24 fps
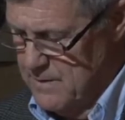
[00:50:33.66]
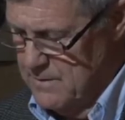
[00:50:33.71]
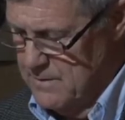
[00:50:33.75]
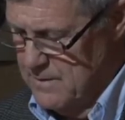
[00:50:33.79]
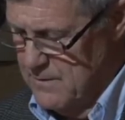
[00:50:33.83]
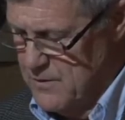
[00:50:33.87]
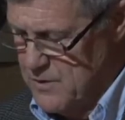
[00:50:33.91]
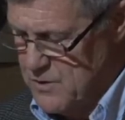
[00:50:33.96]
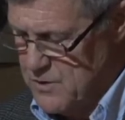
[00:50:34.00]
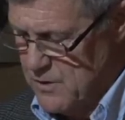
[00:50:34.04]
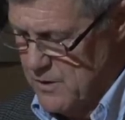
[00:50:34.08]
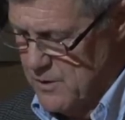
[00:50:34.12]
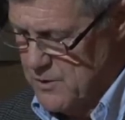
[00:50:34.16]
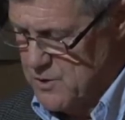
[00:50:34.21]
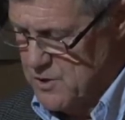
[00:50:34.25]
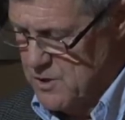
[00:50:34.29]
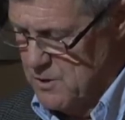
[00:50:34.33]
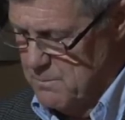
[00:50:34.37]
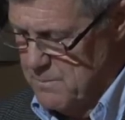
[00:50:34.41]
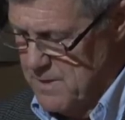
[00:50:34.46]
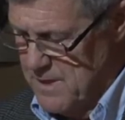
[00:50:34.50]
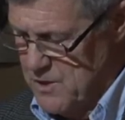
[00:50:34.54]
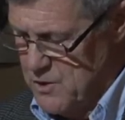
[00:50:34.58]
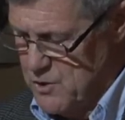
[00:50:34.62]
Did this
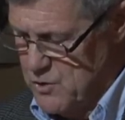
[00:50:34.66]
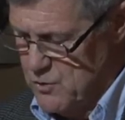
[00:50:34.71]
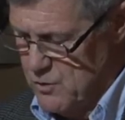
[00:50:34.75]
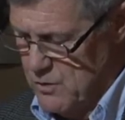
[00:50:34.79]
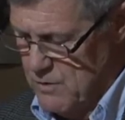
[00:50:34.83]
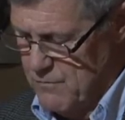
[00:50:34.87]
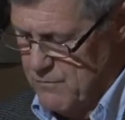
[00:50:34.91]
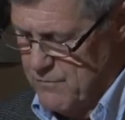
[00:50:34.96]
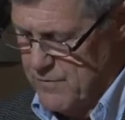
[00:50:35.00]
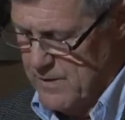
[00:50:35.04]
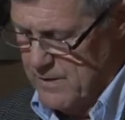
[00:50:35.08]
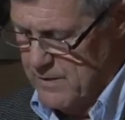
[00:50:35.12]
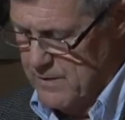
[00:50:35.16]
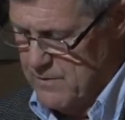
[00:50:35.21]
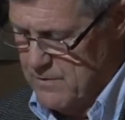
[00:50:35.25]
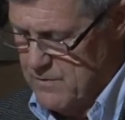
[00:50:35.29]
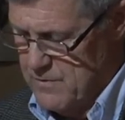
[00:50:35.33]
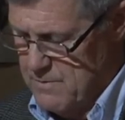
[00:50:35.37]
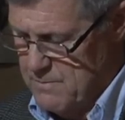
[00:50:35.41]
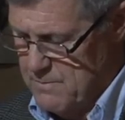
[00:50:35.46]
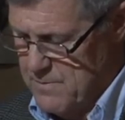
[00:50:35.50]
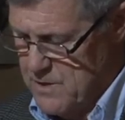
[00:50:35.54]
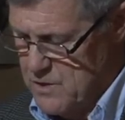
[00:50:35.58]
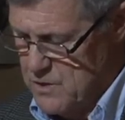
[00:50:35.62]
also mean sure failure of
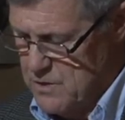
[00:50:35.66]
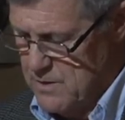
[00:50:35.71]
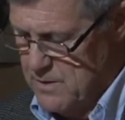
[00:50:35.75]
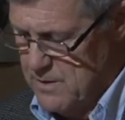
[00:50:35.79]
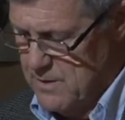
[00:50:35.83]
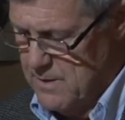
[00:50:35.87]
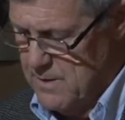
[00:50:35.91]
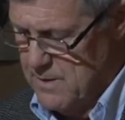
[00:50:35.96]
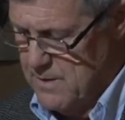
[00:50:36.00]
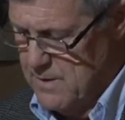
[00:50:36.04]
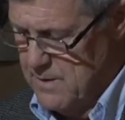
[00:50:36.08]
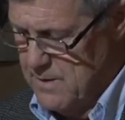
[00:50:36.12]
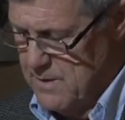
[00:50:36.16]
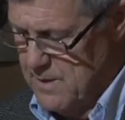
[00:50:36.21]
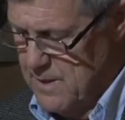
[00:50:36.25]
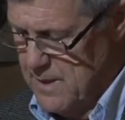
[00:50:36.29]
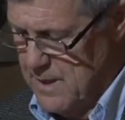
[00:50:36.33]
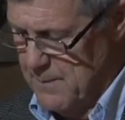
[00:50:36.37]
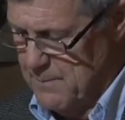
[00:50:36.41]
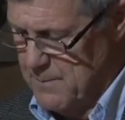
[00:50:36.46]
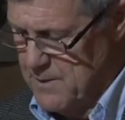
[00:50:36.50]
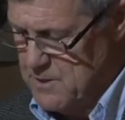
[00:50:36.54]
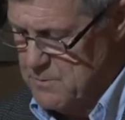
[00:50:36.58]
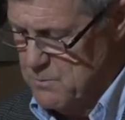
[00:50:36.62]
the mission?
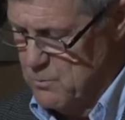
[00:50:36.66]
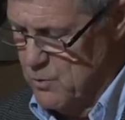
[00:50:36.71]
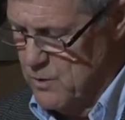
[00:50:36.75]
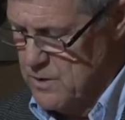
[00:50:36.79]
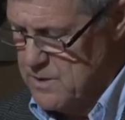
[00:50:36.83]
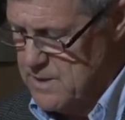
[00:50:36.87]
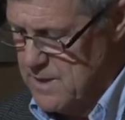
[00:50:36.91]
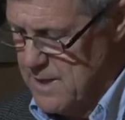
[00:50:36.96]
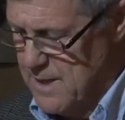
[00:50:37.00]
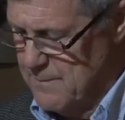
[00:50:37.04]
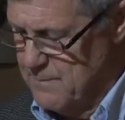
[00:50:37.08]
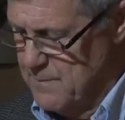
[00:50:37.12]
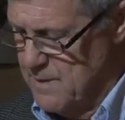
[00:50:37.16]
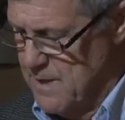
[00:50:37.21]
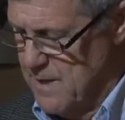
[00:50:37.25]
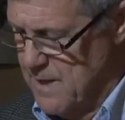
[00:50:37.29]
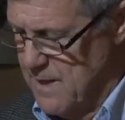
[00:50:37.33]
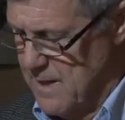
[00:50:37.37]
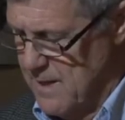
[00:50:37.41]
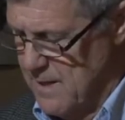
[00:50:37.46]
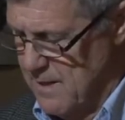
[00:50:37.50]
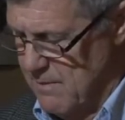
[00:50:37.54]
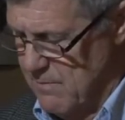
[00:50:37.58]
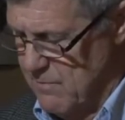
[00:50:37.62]
How much more time did he
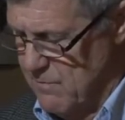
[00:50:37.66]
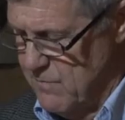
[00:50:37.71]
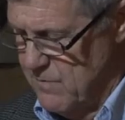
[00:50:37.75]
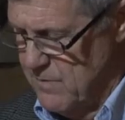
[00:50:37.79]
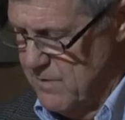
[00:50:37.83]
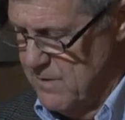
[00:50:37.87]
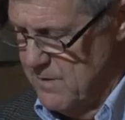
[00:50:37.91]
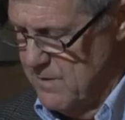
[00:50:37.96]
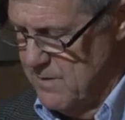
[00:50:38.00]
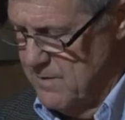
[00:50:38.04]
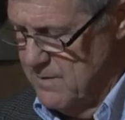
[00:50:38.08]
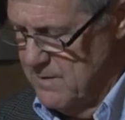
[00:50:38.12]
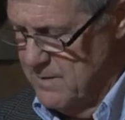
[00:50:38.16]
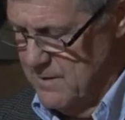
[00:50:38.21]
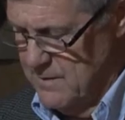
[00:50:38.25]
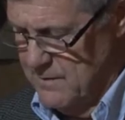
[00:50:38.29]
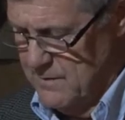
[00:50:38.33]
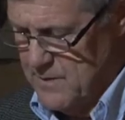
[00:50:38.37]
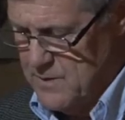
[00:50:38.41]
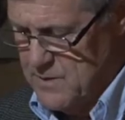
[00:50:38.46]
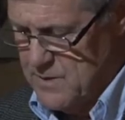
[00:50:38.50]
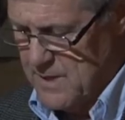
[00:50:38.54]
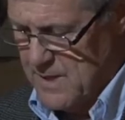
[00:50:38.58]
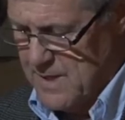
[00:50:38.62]
have? At
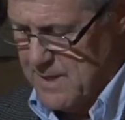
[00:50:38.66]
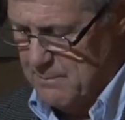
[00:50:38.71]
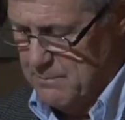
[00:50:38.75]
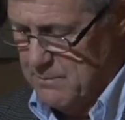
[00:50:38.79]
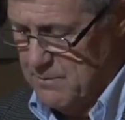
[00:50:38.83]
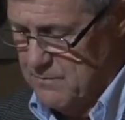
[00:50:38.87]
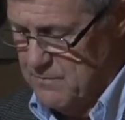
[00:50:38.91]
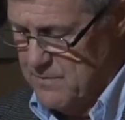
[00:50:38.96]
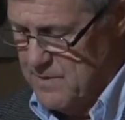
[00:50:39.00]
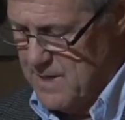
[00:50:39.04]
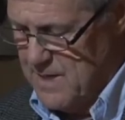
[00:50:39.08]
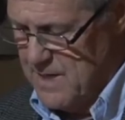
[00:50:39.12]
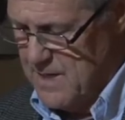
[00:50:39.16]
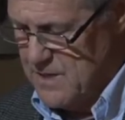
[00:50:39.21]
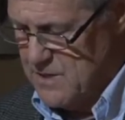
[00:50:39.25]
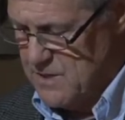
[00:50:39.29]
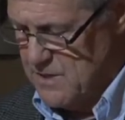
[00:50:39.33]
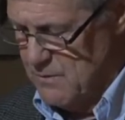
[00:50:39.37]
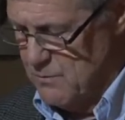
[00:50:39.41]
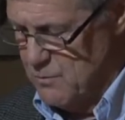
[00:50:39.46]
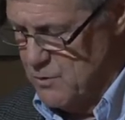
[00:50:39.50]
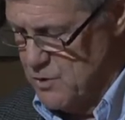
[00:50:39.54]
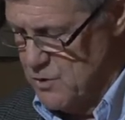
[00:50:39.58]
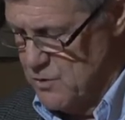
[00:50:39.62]
least a couple of days,
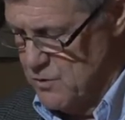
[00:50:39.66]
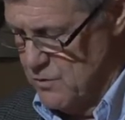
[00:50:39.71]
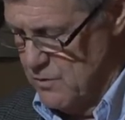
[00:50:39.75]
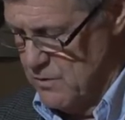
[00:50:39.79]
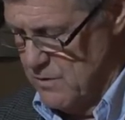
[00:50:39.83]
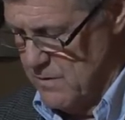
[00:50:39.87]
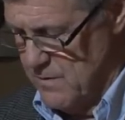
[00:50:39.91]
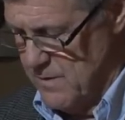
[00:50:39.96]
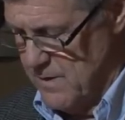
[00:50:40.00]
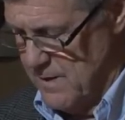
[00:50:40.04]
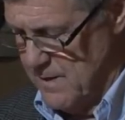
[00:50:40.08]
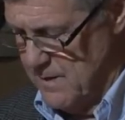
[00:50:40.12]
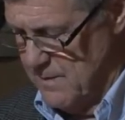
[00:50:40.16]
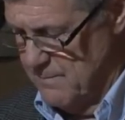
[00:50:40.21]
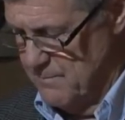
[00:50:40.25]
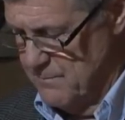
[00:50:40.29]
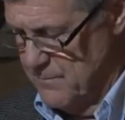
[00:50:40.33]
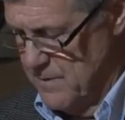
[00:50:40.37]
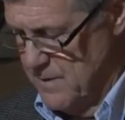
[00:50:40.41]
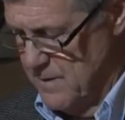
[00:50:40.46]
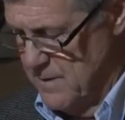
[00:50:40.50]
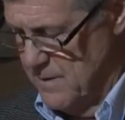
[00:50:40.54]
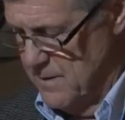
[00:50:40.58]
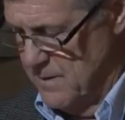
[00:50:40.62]
he was sure of that.
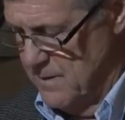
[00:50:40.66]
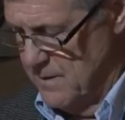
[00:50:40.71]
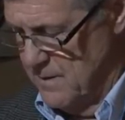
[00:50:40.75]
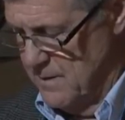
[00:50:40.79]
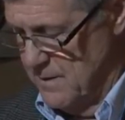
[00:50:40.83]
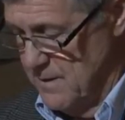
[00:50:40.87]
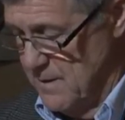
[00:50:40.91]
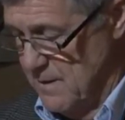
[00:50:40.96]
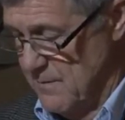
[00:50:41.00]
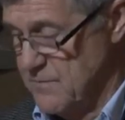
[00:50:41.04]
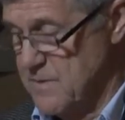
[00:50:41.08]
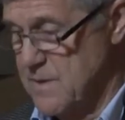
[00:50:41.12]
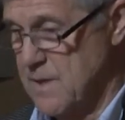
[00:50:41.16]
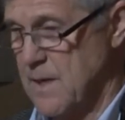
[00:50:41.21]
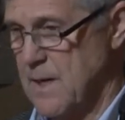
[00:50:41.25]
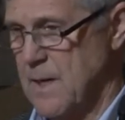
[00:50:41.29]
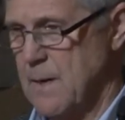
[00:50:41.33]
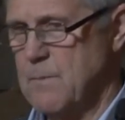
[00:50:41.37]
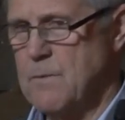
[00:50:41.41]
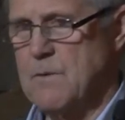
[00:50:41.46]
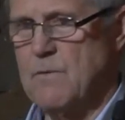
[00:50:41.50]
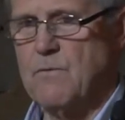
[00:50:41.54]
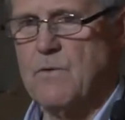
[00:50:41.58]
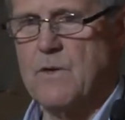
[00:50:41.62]
Enough
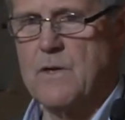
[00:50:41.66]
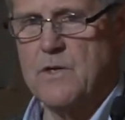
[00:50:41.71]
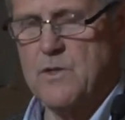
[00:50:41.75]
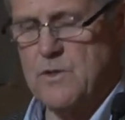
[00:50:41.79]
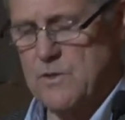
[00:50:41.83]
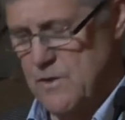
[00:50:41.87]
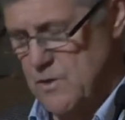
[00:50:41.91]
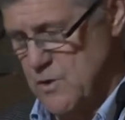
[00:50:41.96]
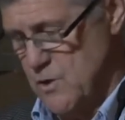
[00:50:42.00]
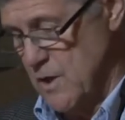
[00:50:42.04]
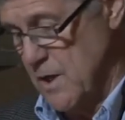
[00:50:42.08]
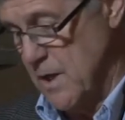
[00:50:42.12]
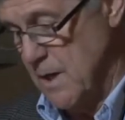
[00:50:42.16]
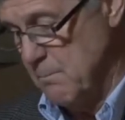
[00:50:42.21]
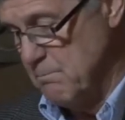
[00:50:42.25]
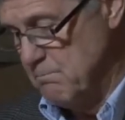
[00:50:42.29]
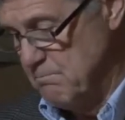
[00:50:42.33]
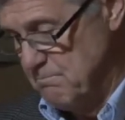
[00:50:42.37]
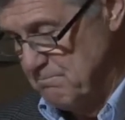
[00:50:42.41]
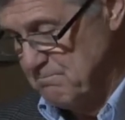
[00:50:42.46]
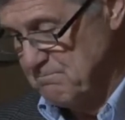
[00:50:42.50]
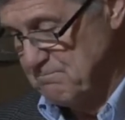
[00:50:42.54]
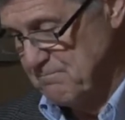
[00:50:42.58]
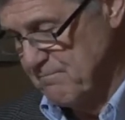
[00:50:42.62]
time to finish the
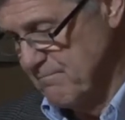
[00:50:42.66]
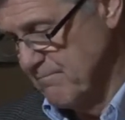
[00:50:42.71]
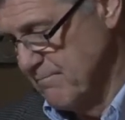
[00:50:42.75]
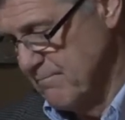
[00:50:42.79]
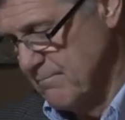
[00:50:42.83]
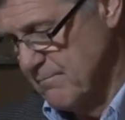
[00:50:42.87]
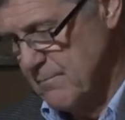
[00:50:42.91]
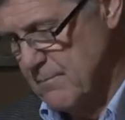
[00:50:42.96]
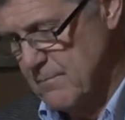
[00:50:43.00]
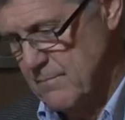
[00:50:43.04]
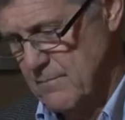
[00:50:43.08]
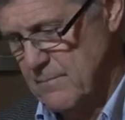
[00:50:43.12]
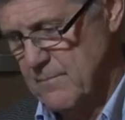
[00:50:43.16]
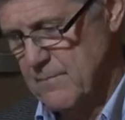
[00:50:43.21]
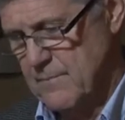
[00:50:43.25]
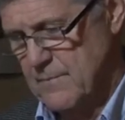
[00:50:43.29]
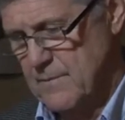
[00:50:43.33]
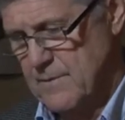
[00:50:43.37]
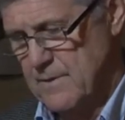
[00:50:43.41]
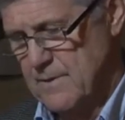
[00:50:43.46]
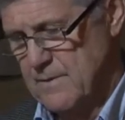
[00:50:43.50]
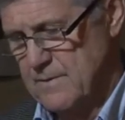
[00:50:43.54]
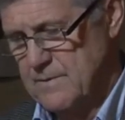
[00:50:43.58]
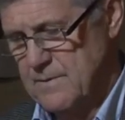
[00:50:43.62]
job?
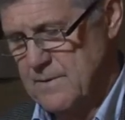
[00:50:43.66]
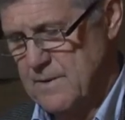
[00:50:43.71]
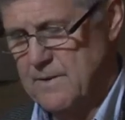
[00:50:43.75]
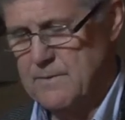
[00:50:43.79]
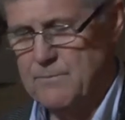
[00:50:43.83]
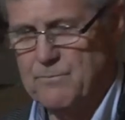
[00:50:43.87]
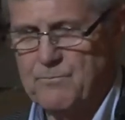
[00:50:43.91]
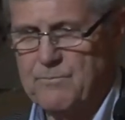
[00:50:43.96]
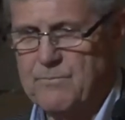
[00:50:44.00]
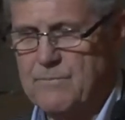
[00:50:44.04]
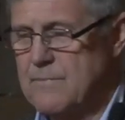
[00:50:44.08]
So.